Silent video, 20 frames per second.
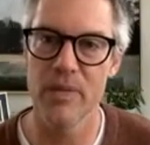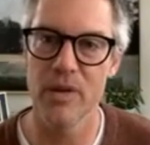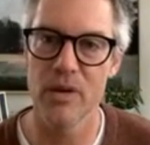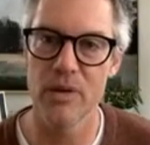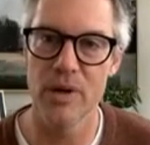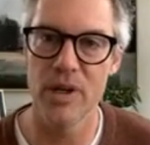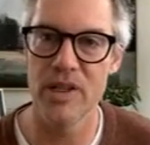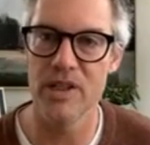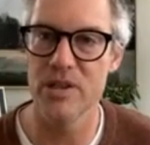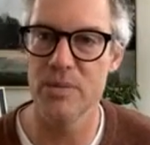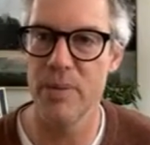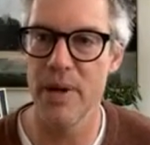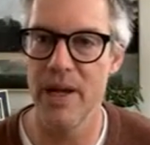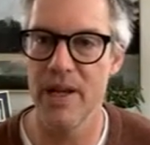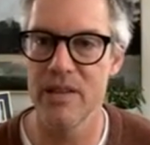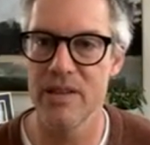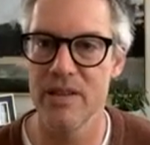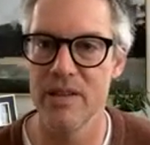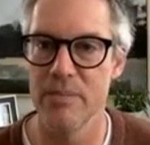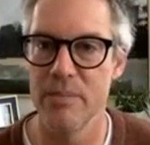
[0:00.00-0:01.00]
green
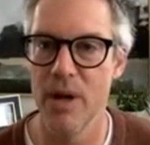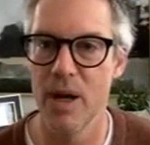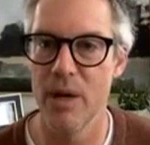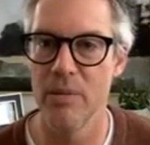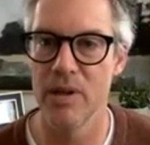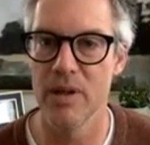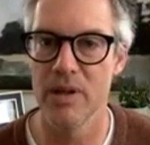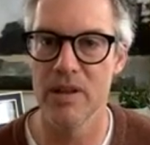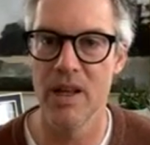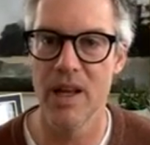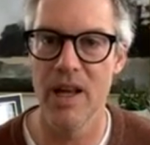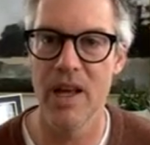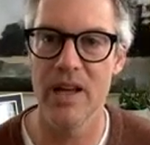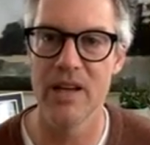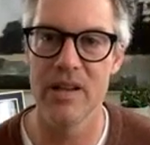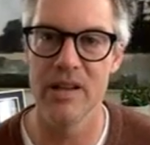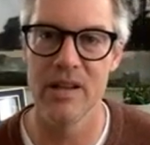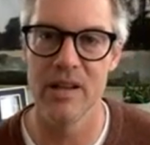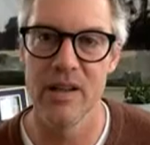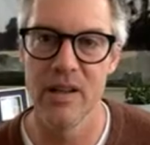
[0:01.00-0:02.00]
space and public land
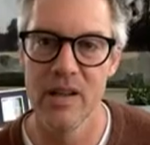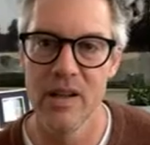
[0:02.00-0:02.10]
and